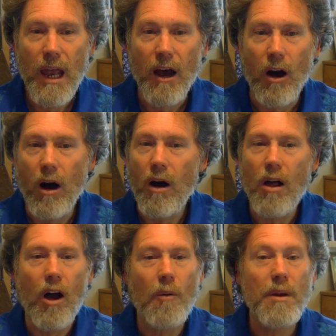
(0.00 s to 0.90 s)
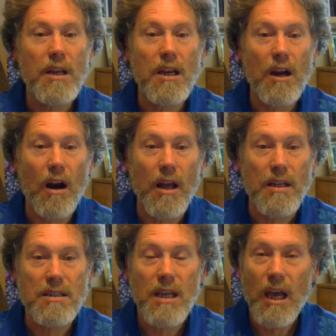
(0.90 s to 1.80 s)
Now, all almandine
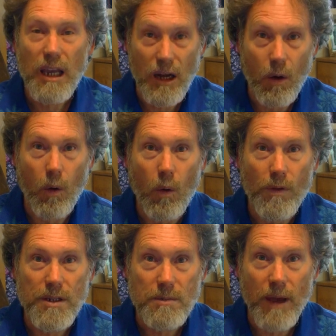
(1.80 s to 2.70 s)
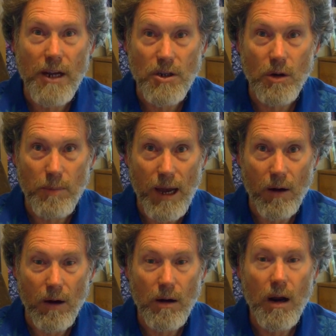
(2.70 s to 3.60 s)
garnets can hold this magical
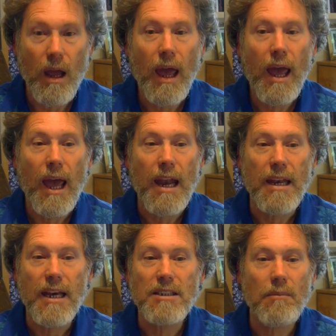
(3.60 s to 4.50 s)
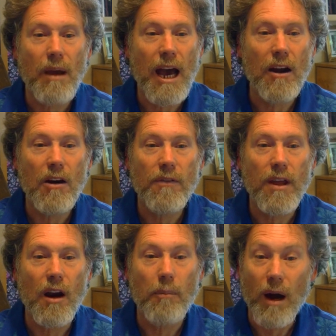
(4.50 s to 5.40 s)
power, and it doesn't matter if
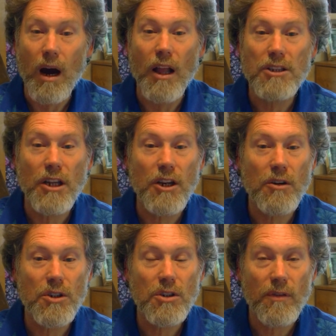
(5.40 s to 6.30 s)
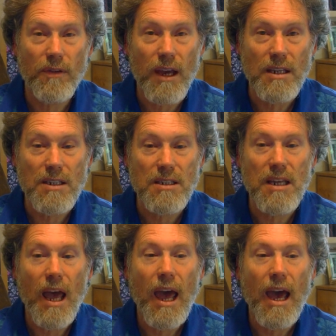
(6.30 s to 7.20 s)
they are polished on their crystal
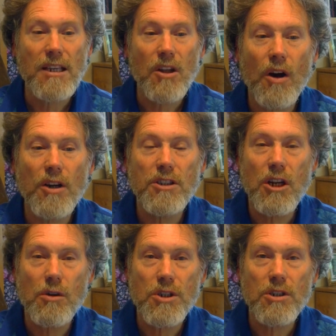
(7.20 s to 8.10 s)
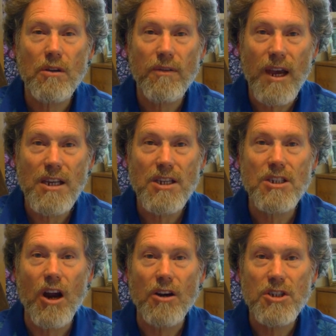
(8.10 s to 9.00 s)
faces, as as the crystal
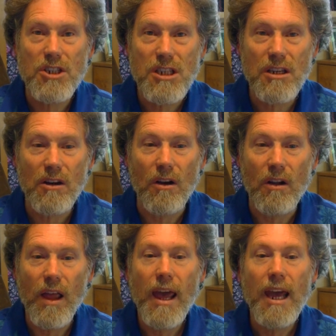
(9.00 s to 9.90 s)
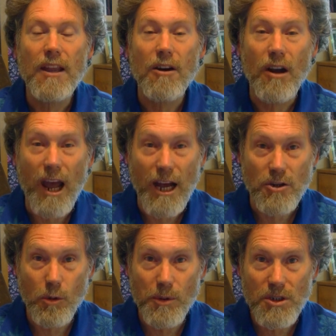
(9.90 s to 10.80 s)
faces are still in their
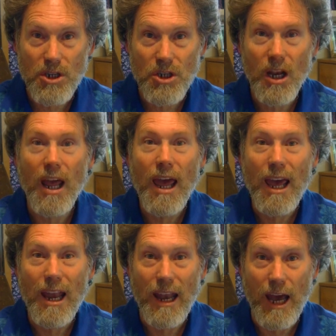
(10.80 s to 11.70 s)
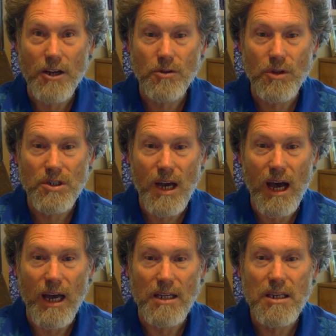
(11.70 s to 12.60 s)
natural position and natural
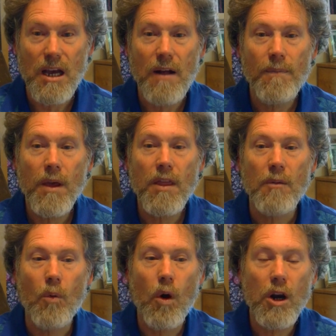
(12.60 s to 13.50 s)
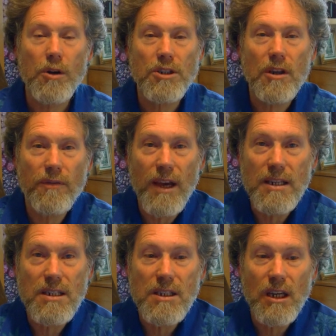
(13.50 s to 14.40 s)
size. The more crystal
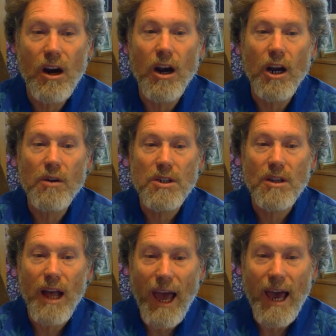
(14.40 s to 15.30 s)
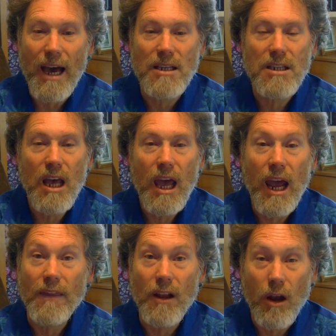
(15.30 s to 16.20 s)
faces the garnet crystal has,
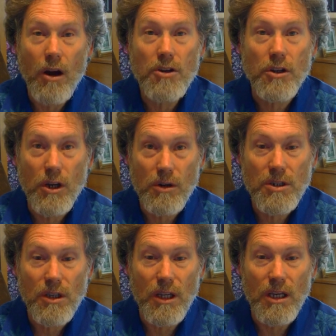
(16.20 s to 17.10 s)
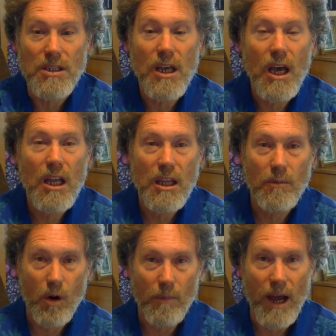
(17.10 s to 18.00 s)
and the larger the crystal is, the
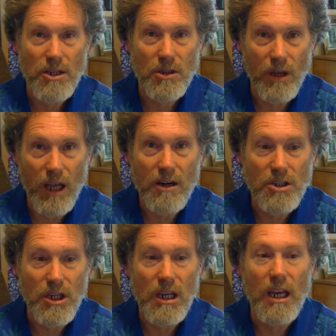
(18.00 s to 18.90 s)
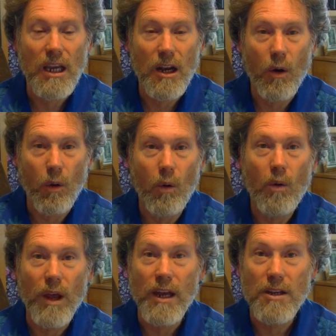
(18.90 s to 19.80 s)
more magical energy it can
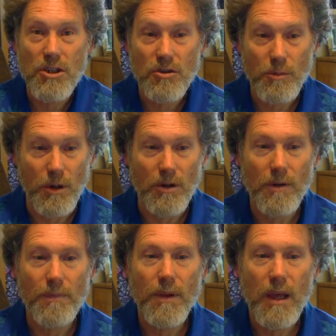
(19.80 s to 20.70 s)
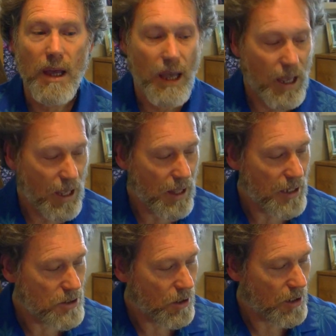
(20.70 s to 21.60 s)
hold and distribute.
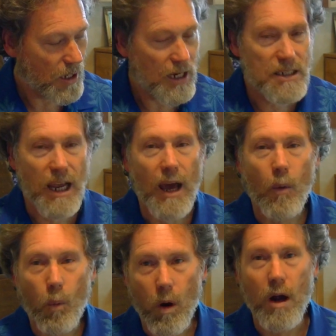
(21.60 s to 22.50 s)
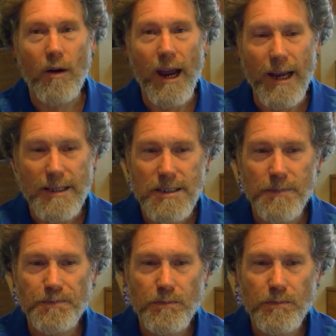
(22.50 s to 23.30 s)
Let's look next at water agates.